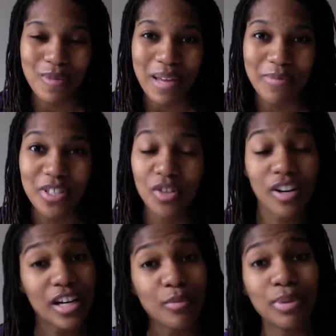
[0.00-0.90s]
and
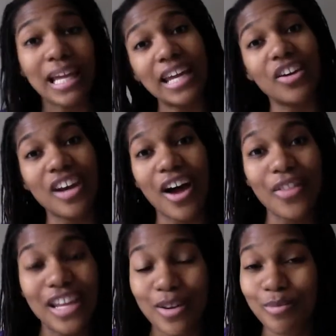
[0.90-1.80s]
create a plan on how
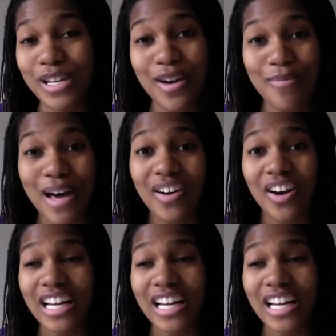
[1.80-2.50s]
they can become better.